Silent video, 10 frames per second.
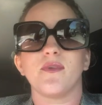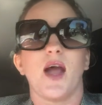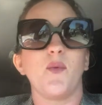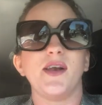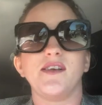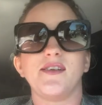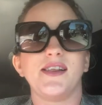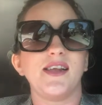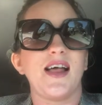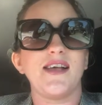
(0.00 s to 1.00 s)
I went into
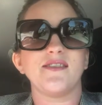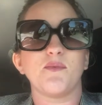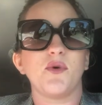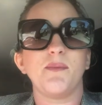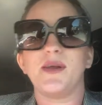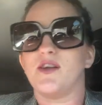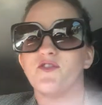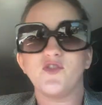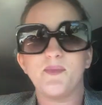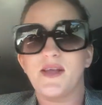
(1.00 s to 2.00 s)
the last appointment
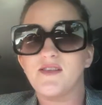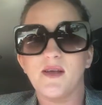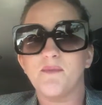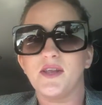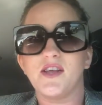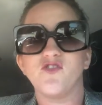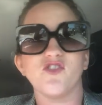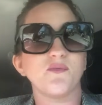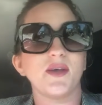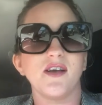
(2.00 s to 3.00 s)
assuming something
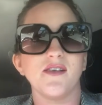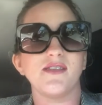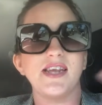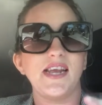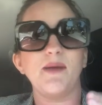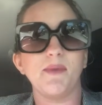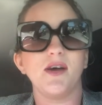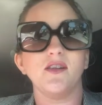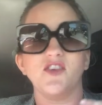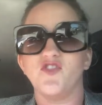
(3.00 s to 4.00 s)
just because the
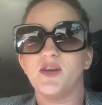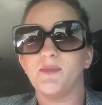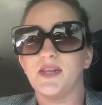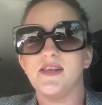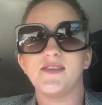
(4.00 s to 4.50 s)
email legitimately